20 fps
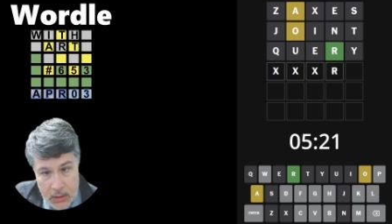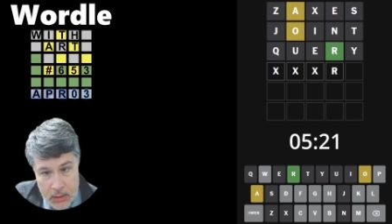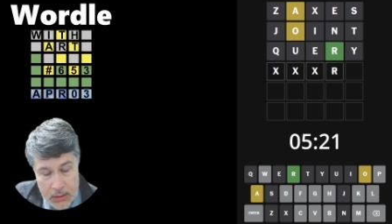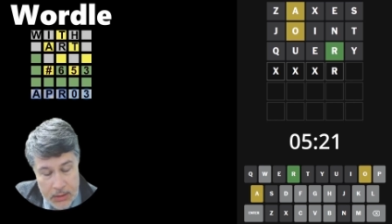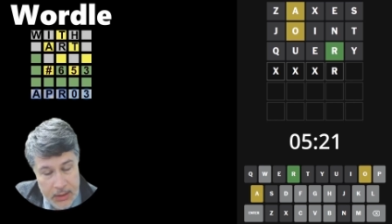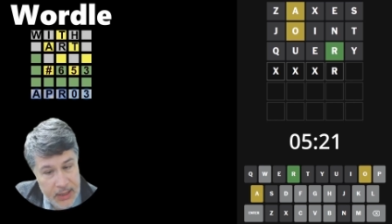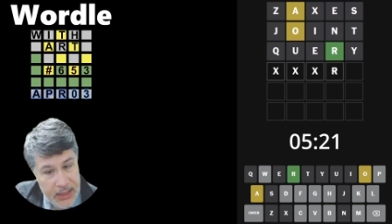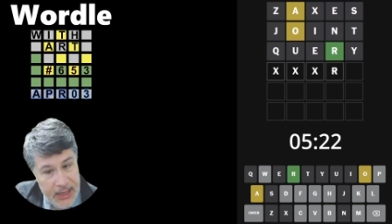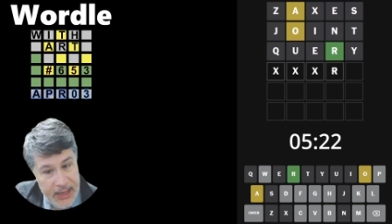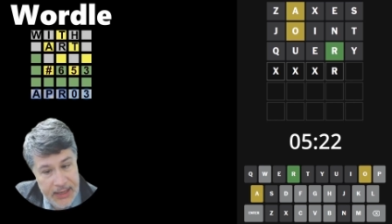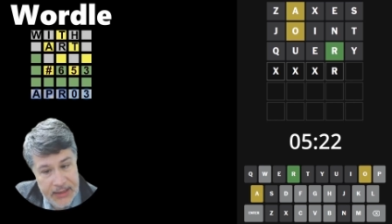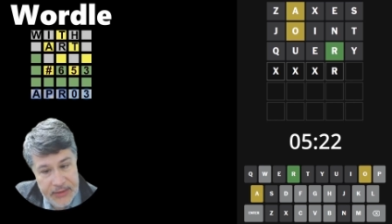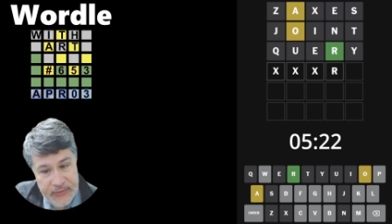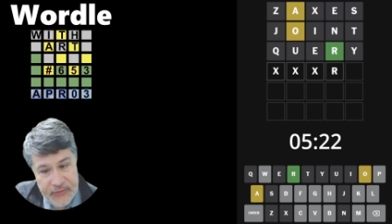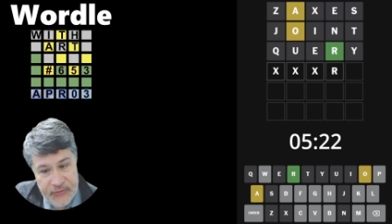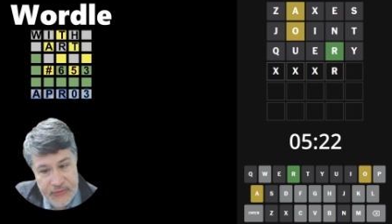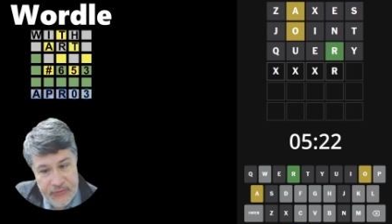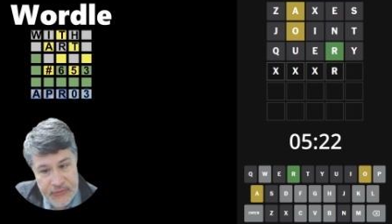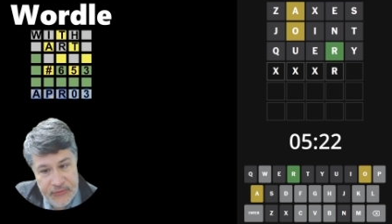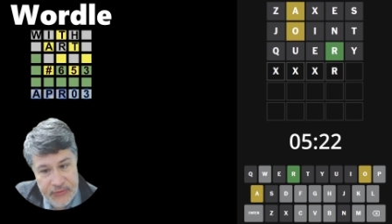okay,
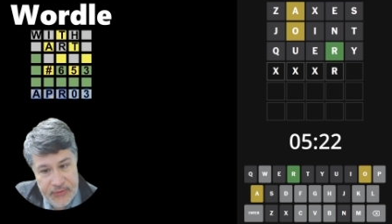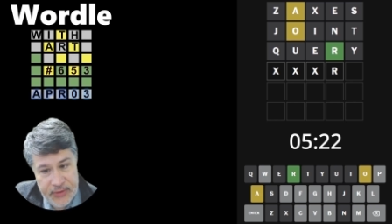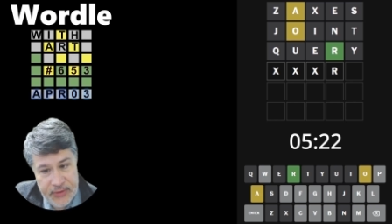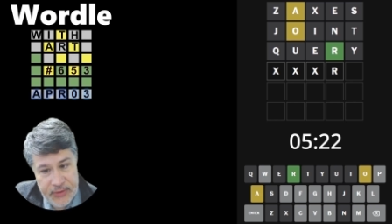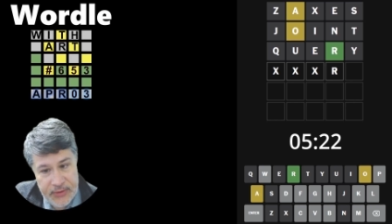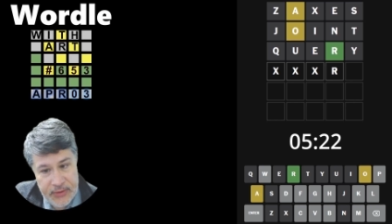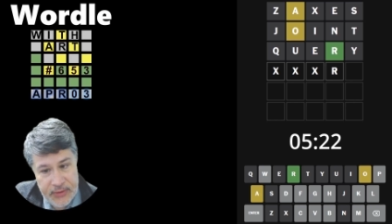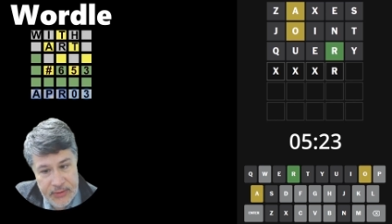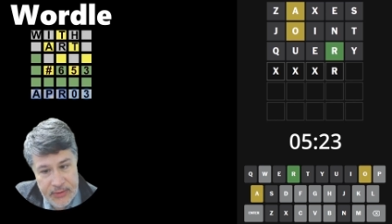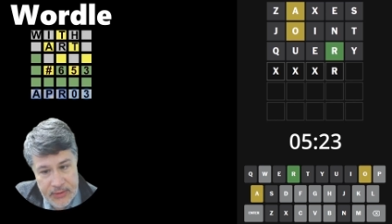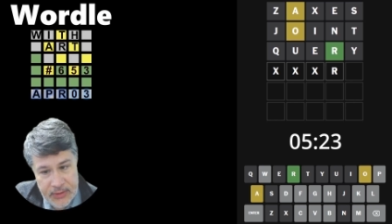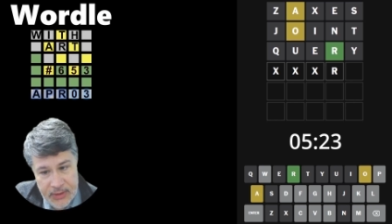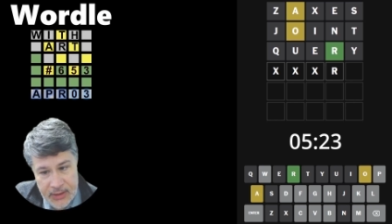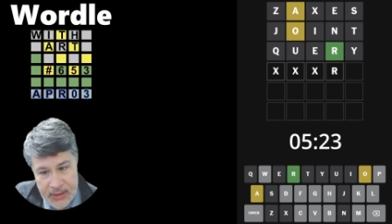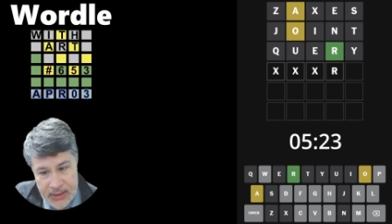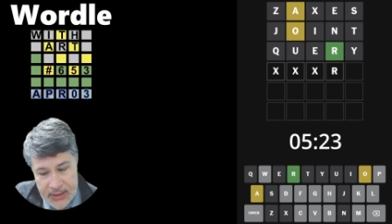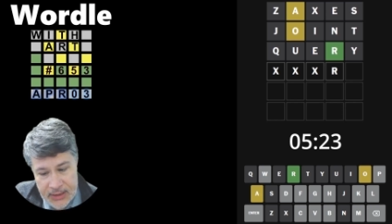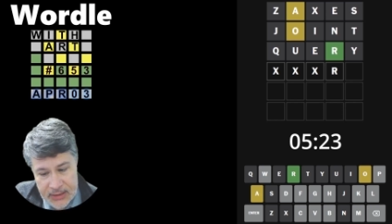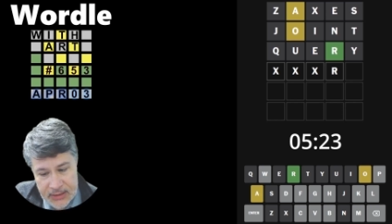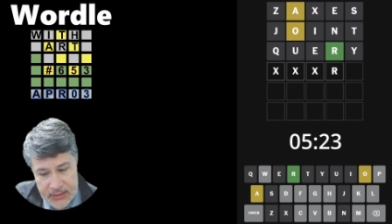it's
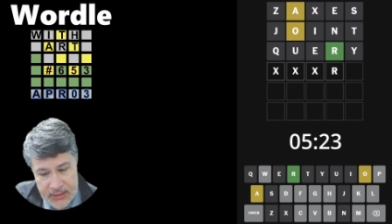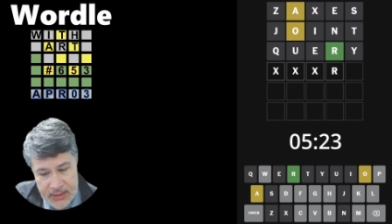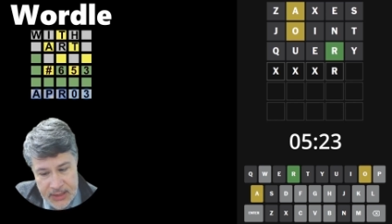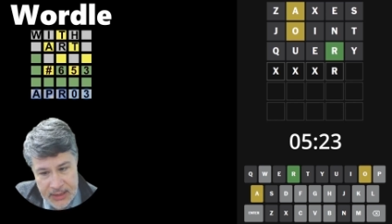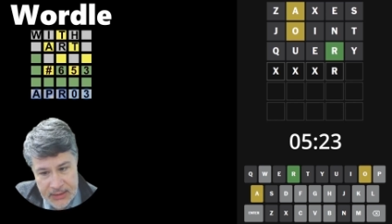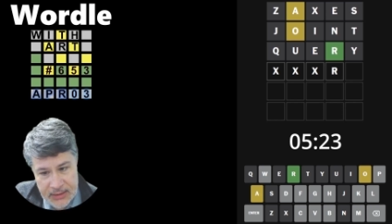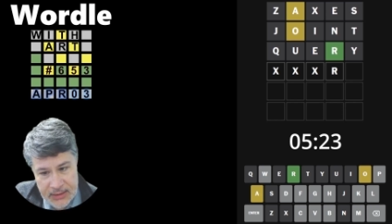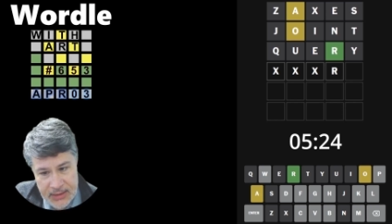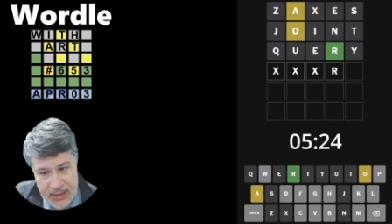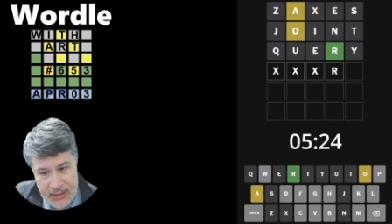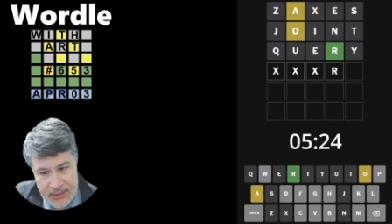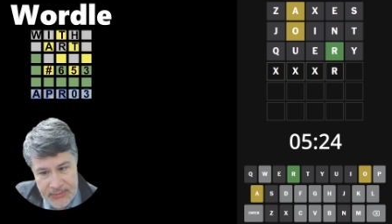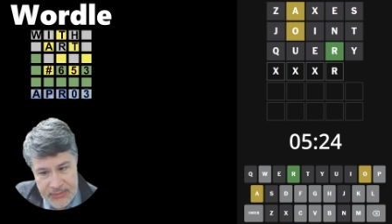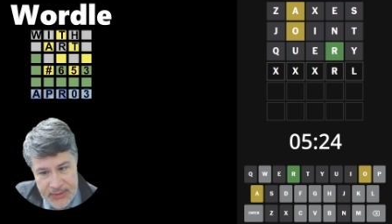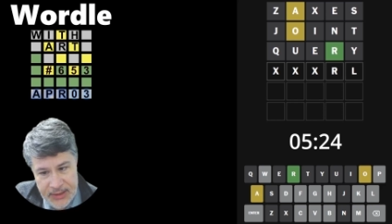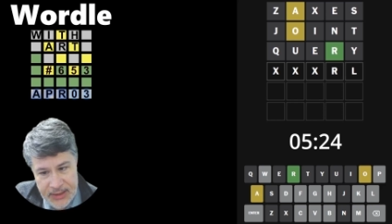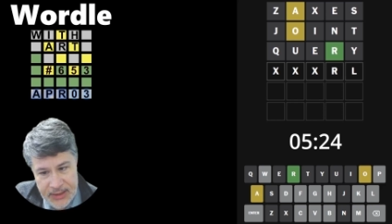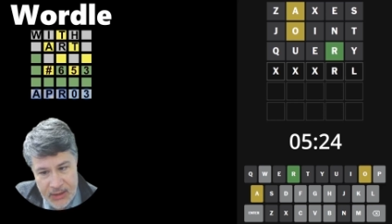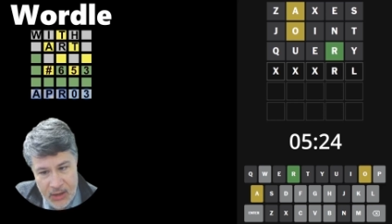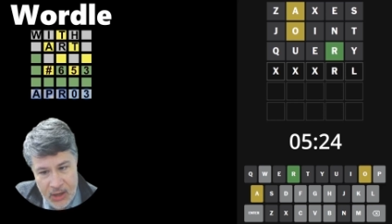not. I don't
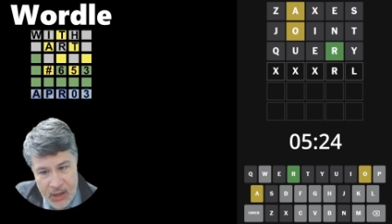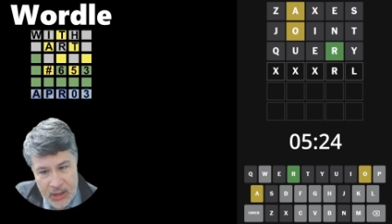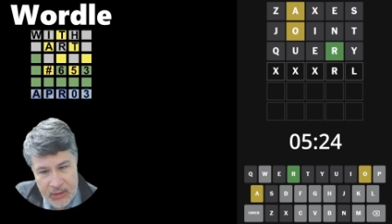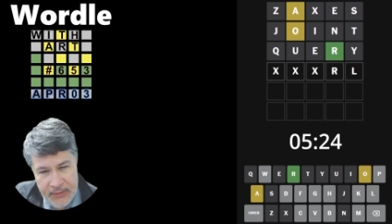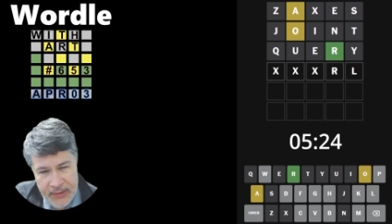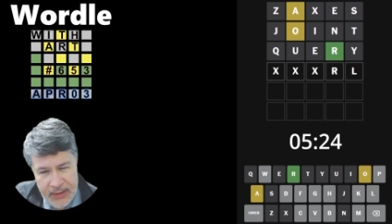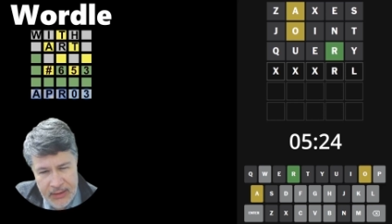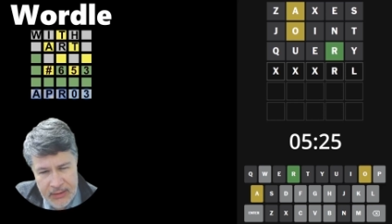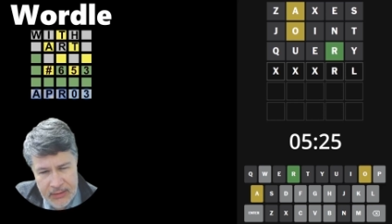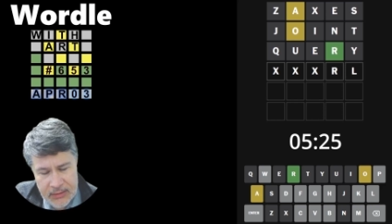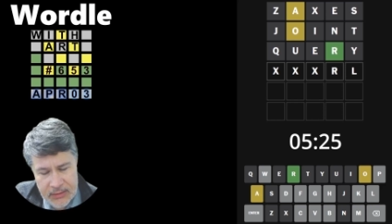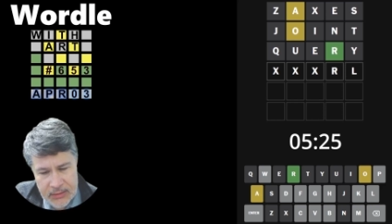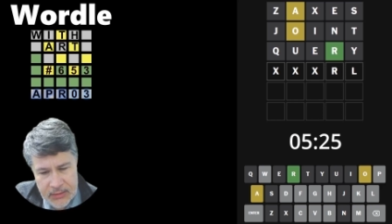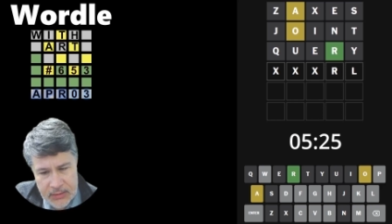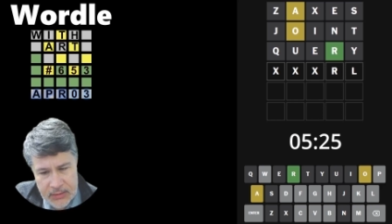think RL.